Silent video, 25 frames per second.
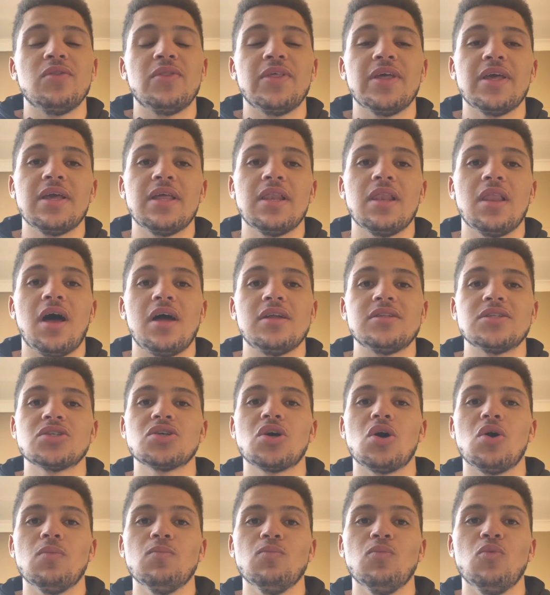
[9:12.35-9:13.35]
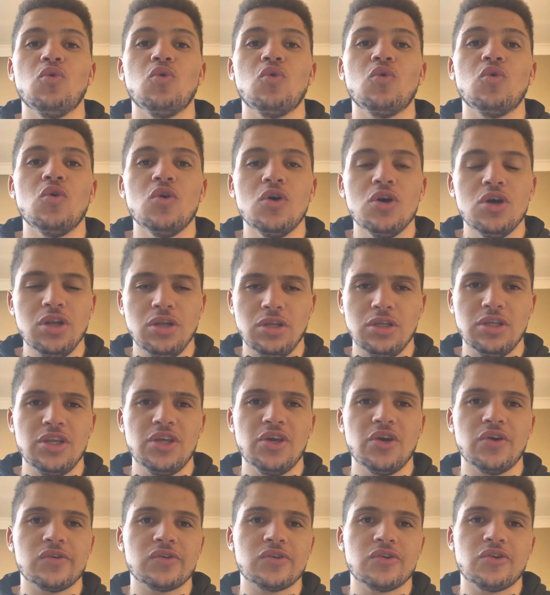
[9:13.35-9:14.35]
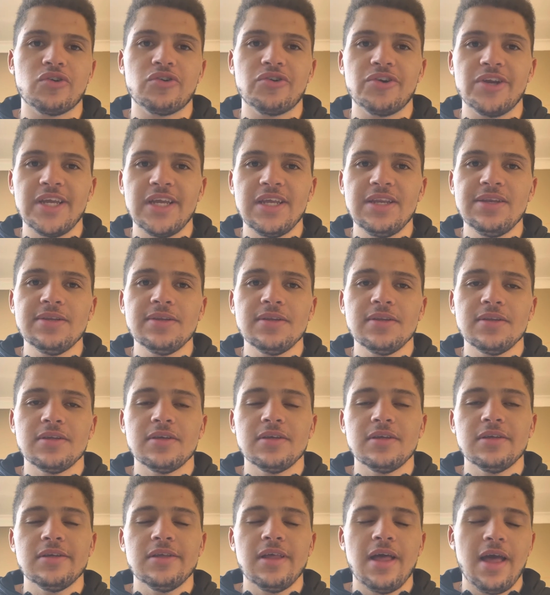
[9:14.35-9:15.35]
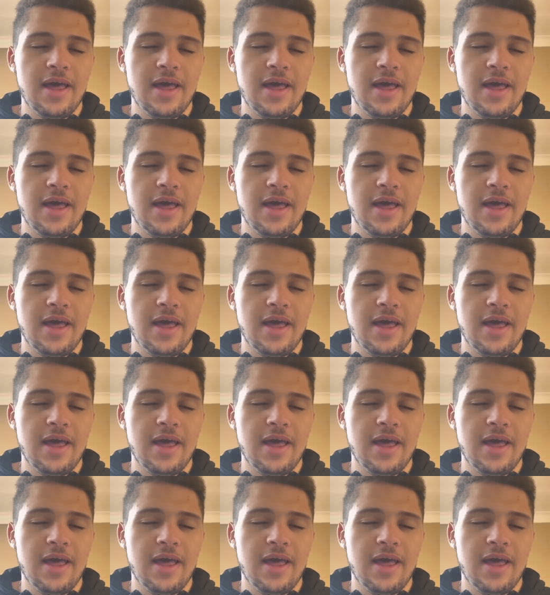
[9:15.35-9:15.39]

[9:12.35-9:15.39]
their lines are more neon green.